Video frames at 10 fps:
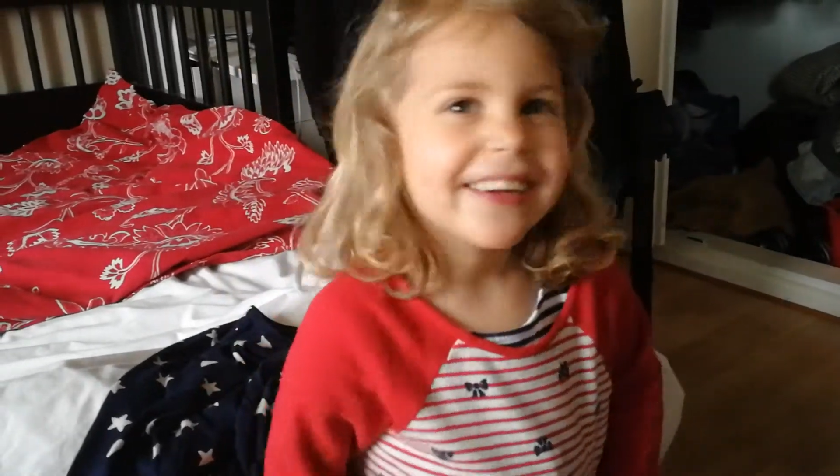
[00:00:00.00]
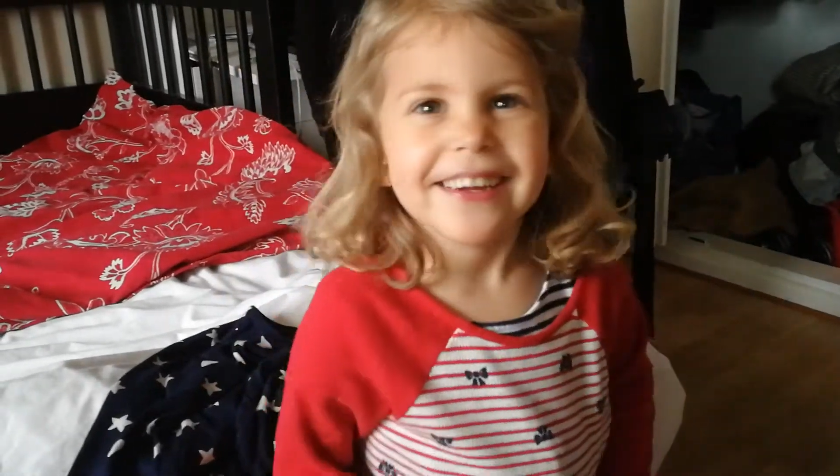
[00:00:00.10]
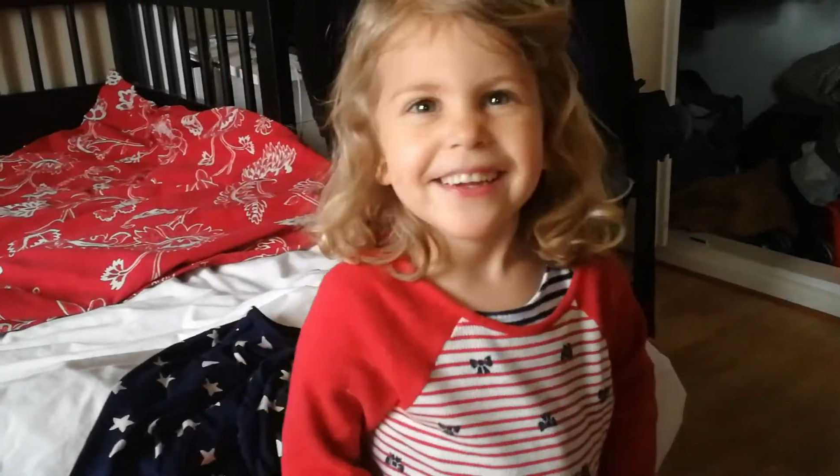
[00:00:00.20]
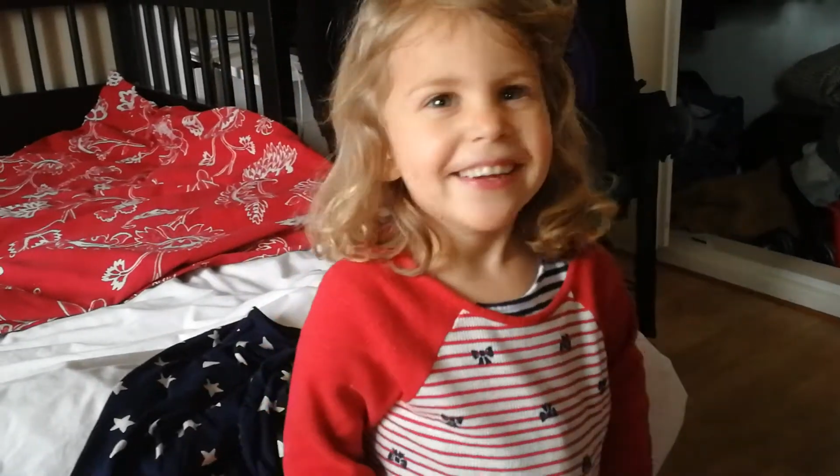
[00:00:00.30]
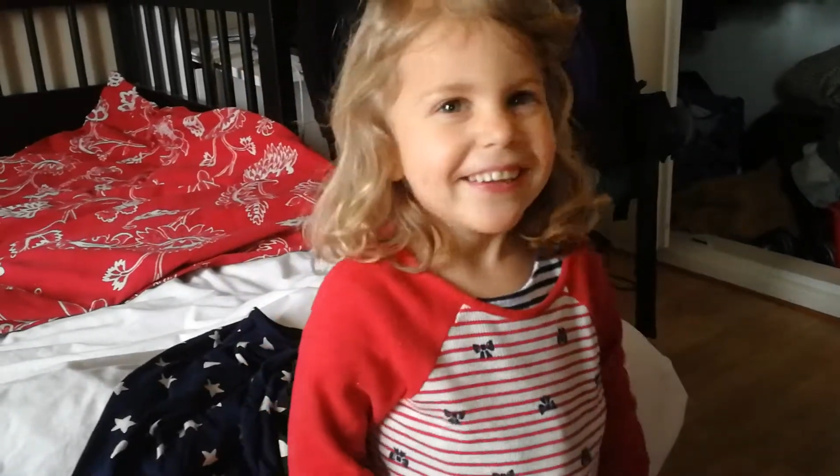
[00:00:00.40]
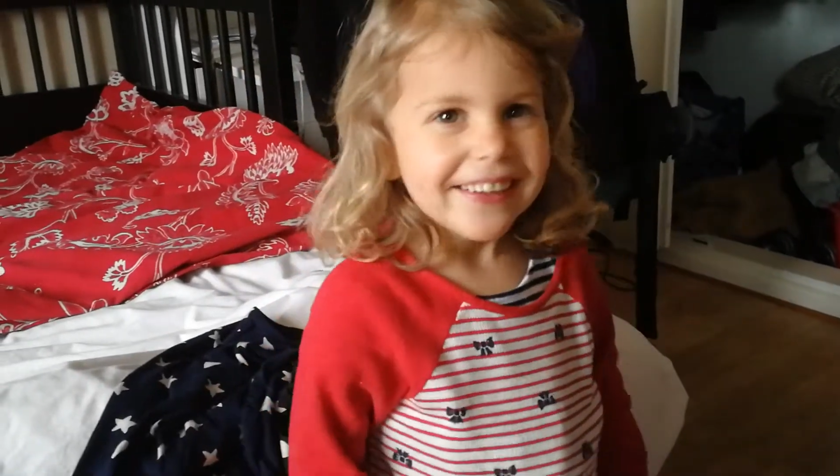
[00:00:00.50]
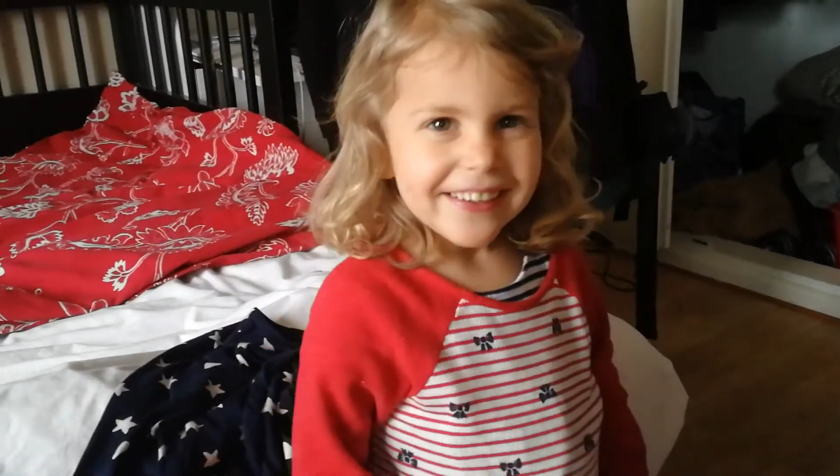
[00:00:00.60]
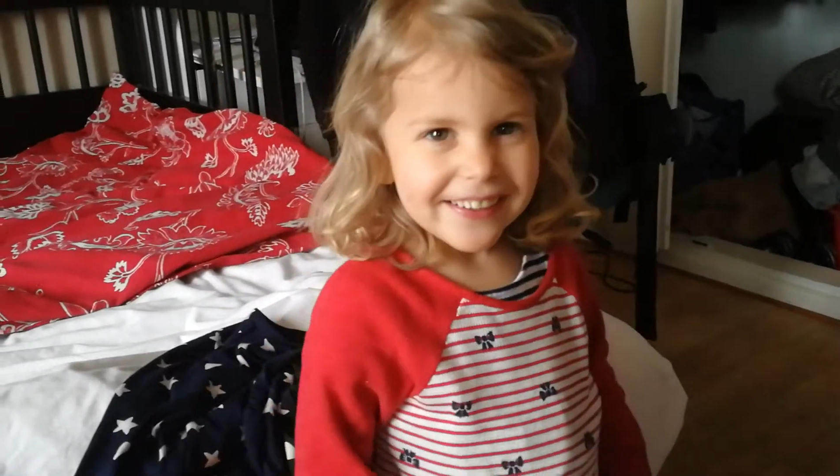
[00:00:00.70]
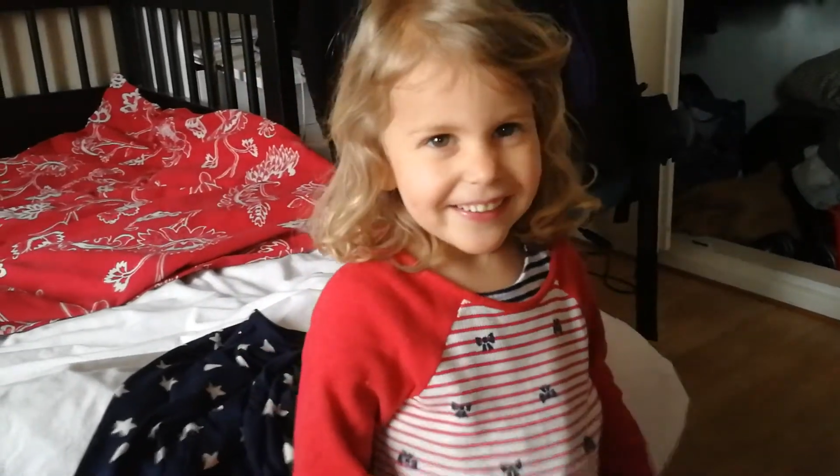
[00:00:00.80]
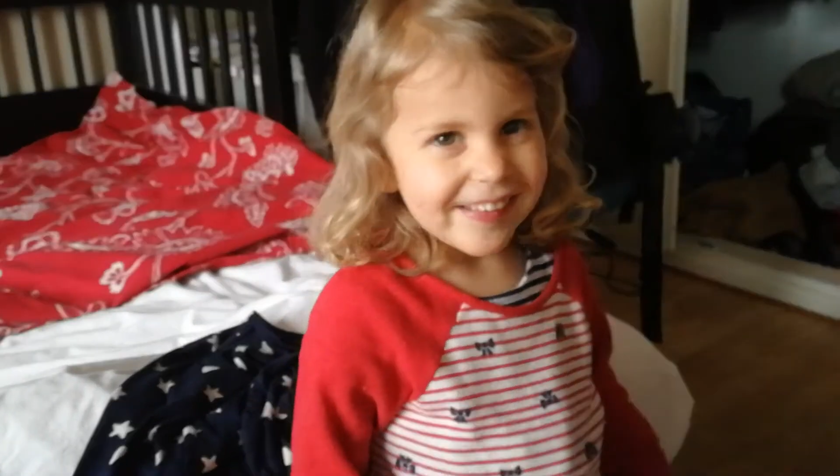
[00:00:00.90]
You don't?
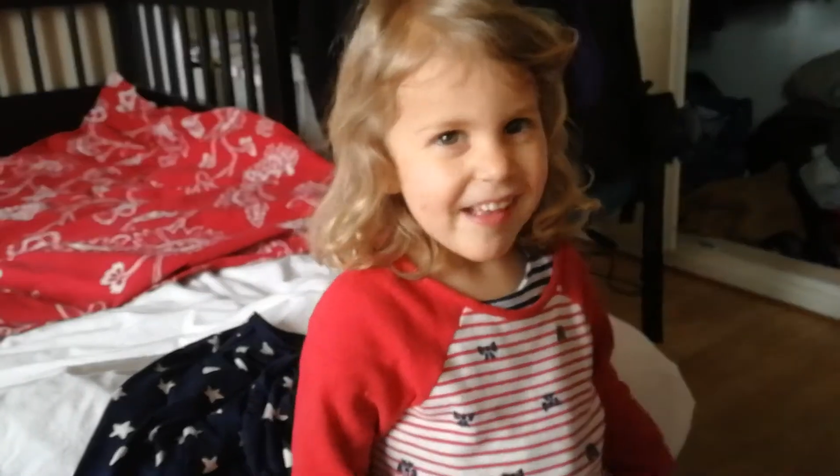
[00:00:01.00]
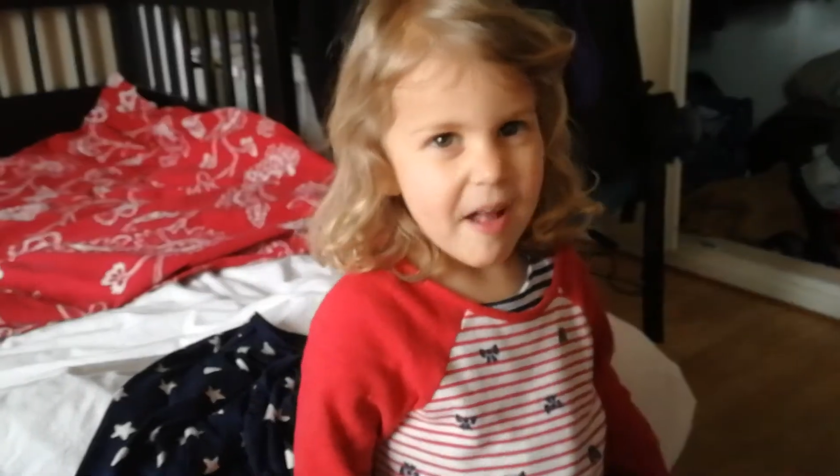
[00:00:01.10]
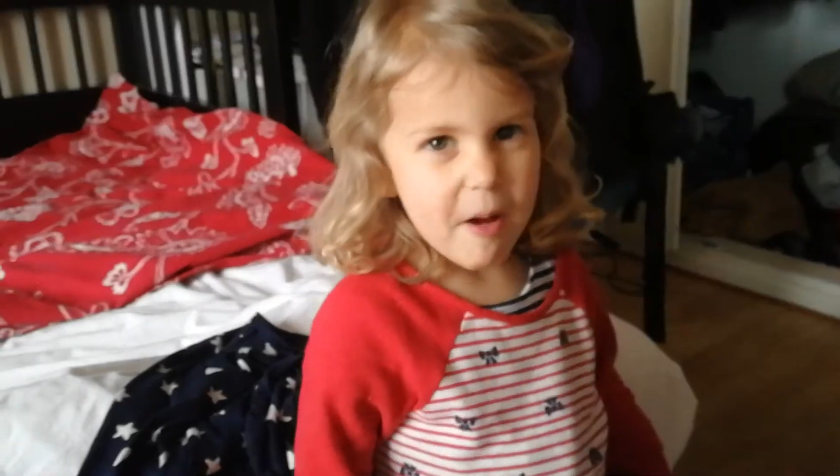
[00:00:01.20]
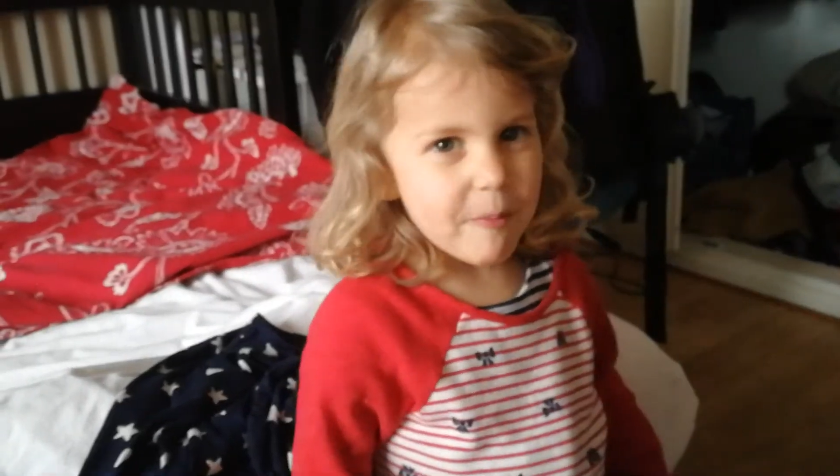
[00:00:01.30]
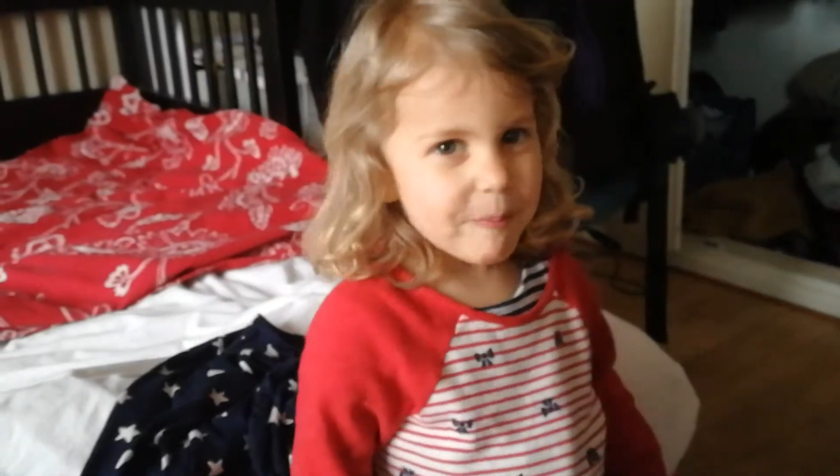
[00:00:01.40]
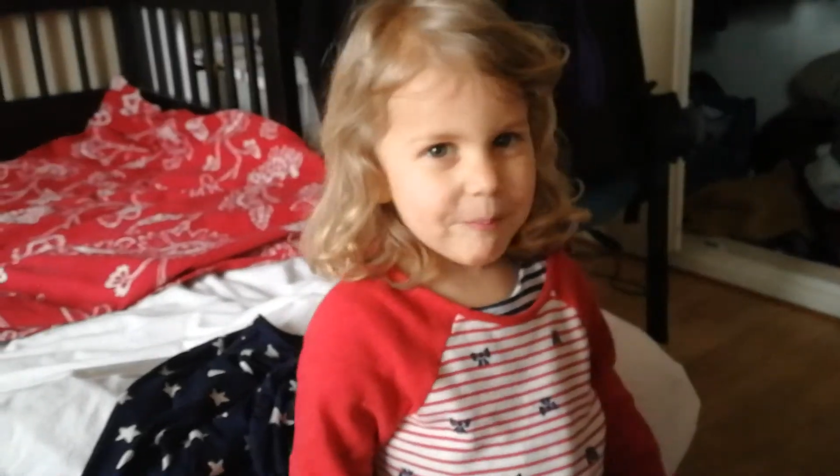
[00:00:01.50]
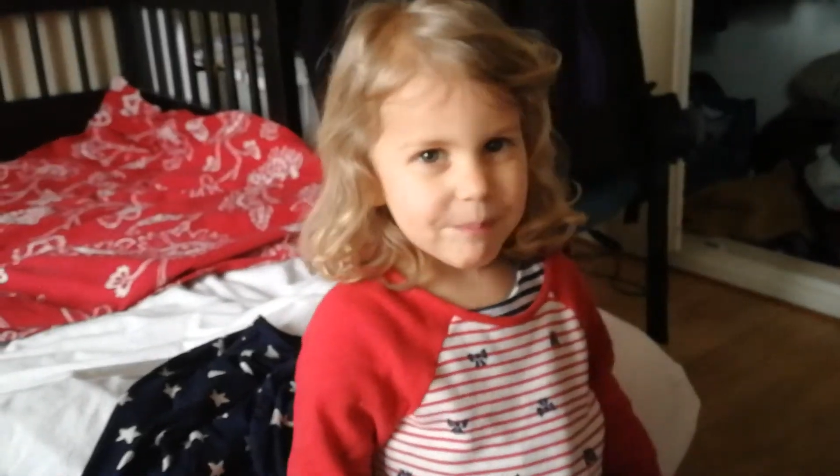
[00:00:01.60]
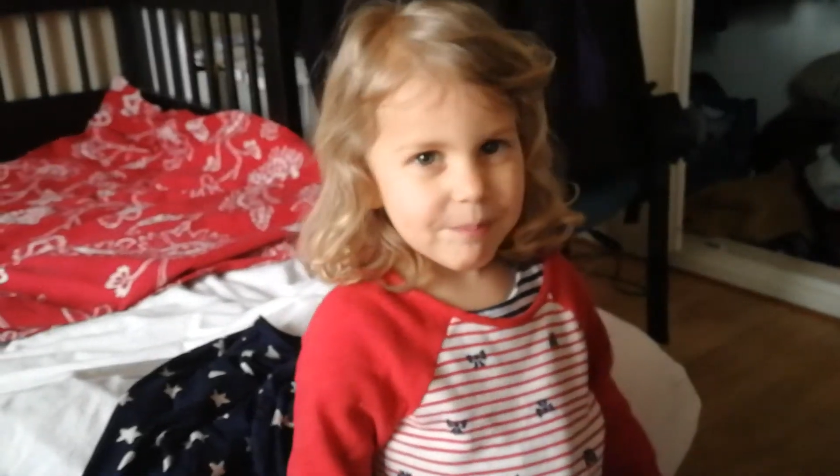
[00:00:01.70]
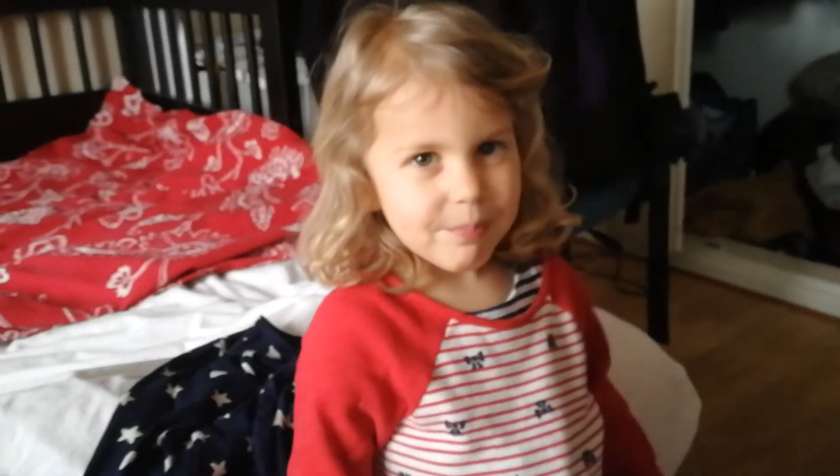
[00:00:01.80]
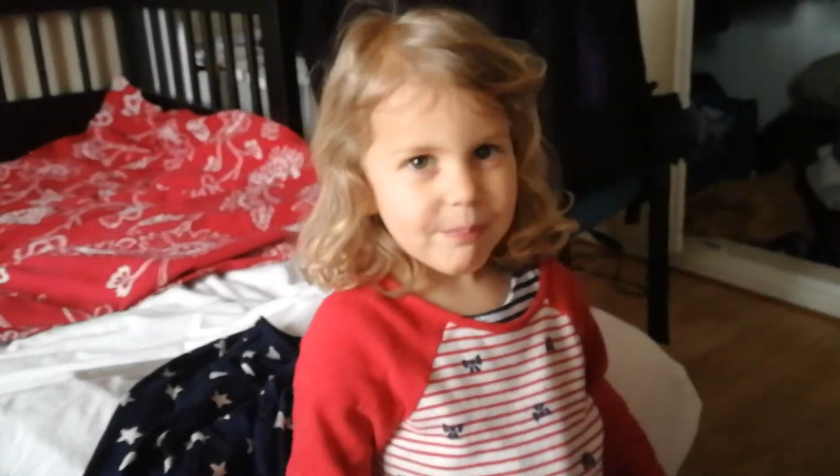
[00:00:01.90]
What about
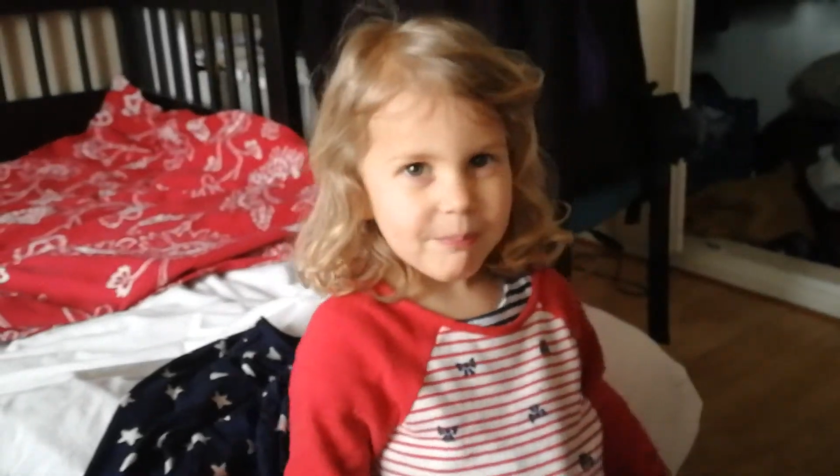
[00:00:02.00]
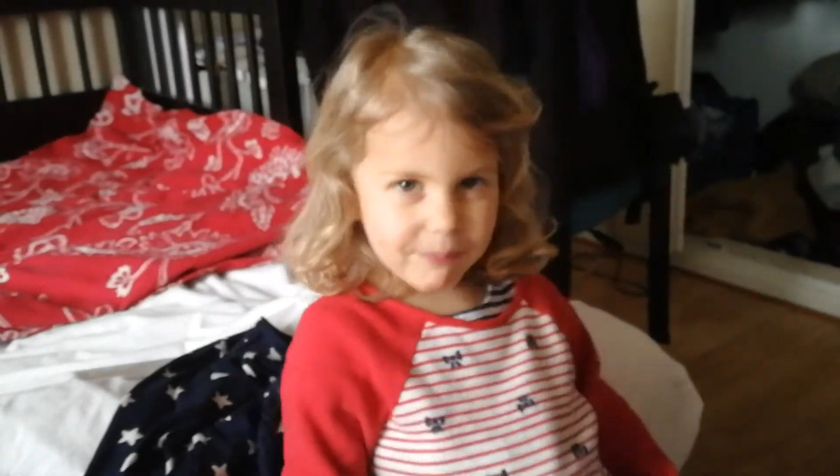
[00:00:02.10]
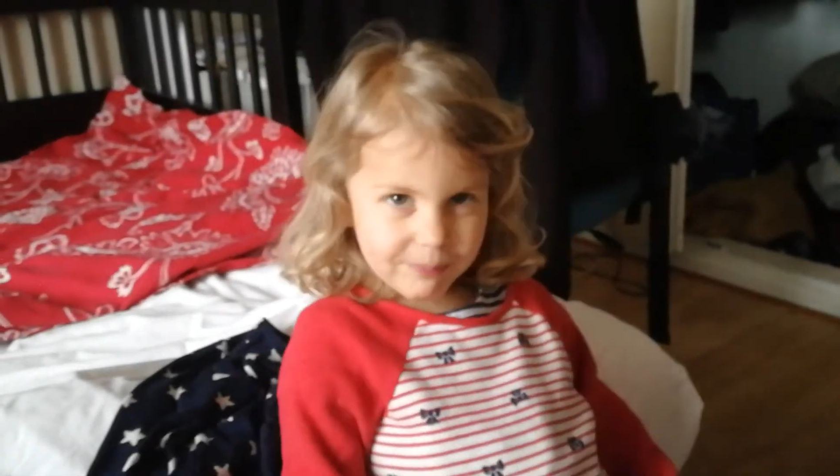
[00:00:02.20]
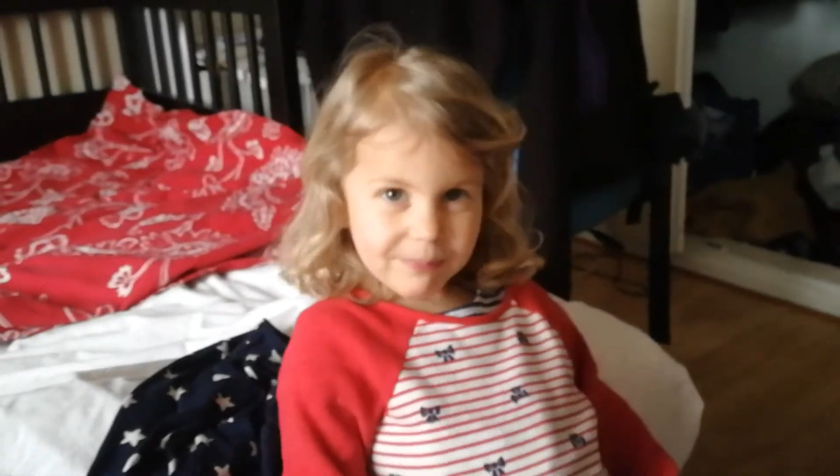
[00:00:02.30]
Go Mets?